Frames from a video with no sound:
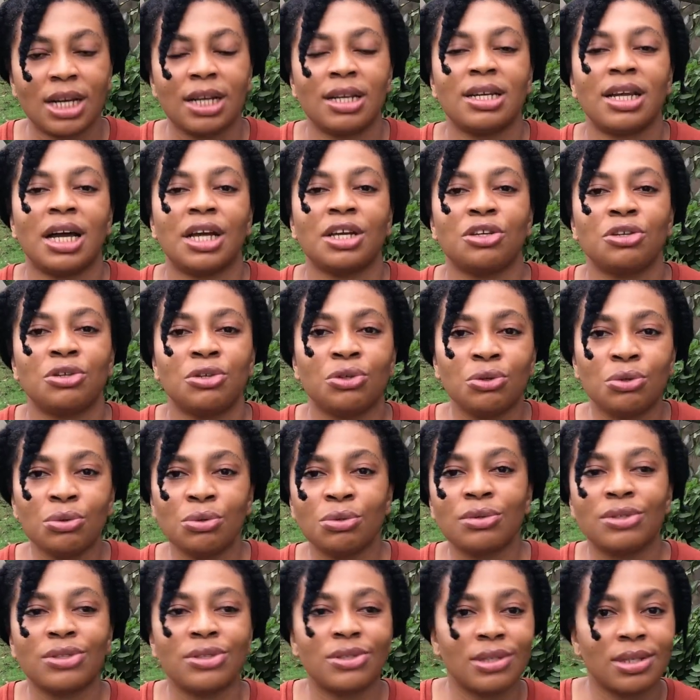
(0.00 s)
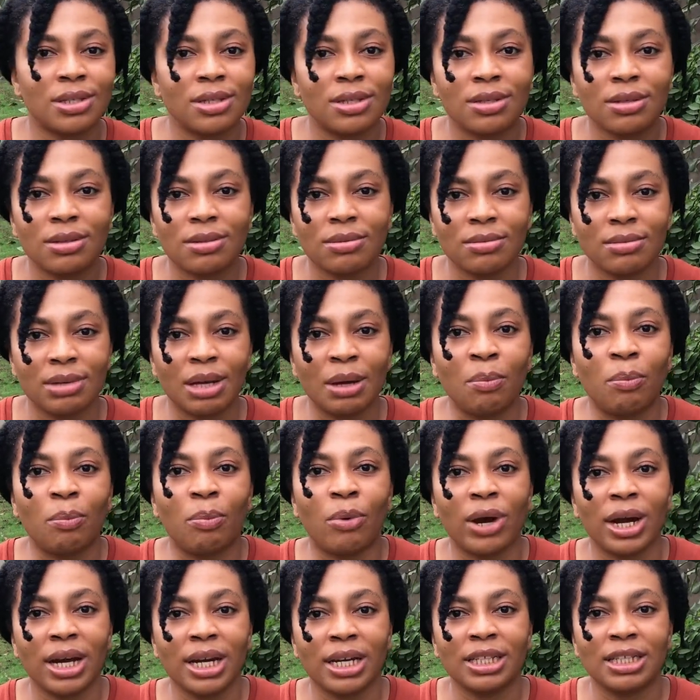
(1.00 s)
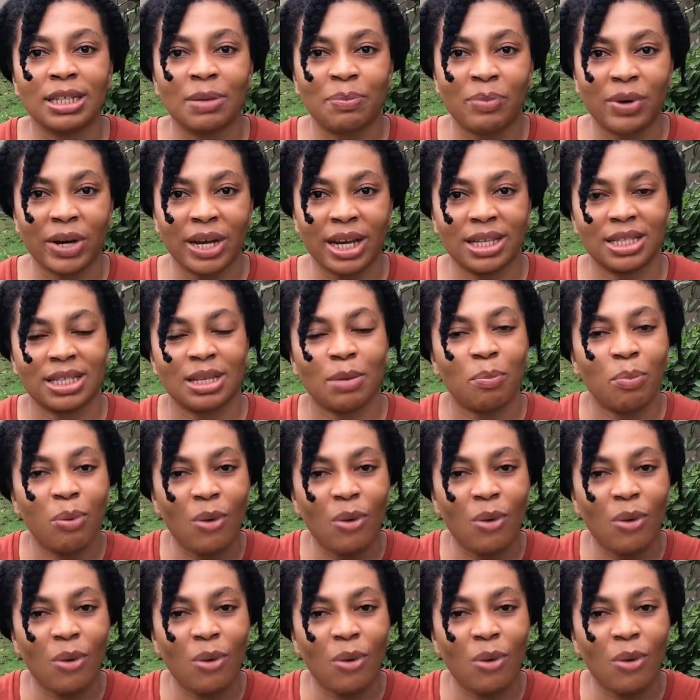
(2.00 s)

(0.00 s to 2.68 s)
that you used in boiling the prekese,